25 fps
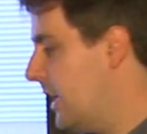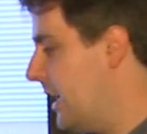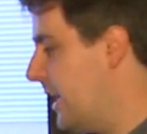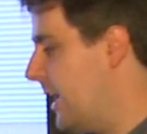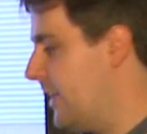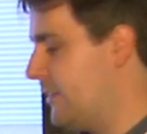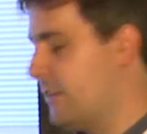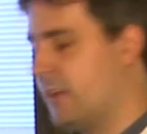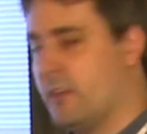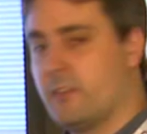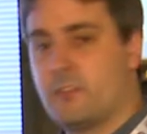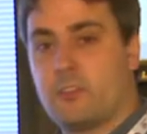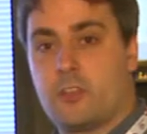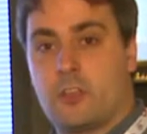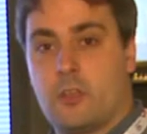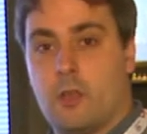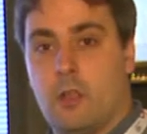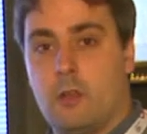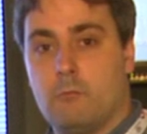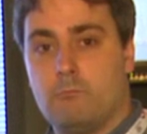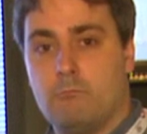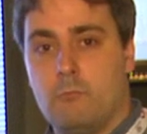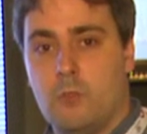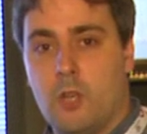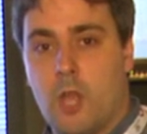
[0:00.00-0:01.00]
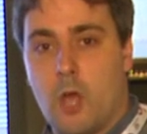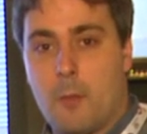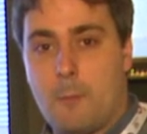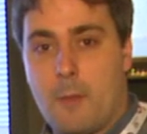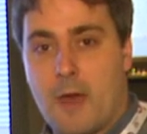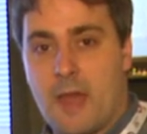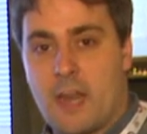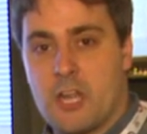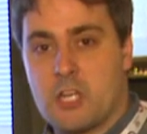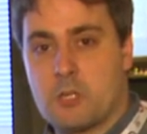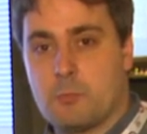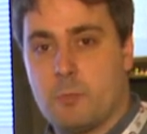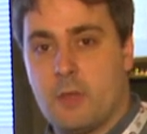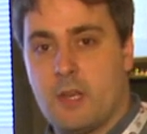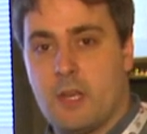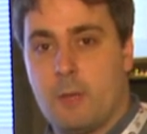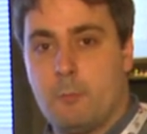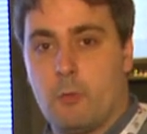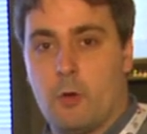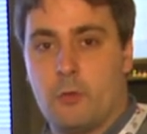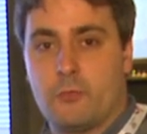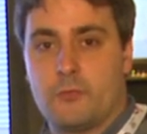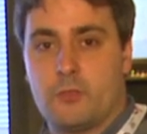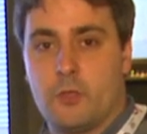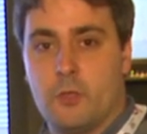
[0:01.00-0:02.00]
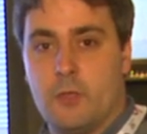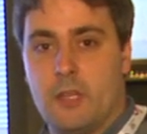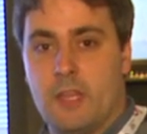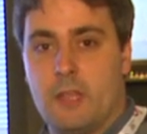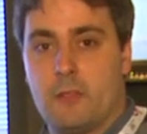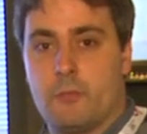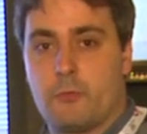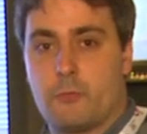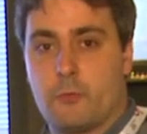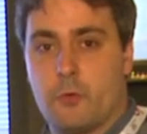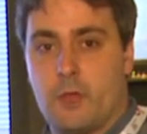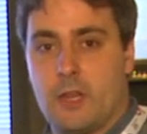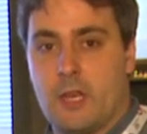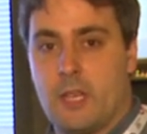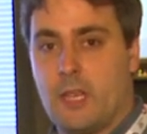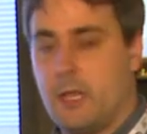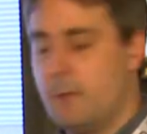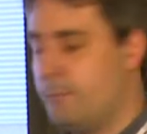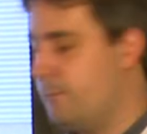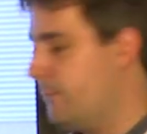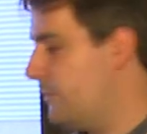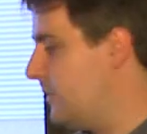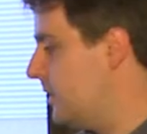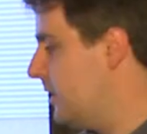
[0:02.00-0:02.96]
It does LUT management in both 2D and 3D.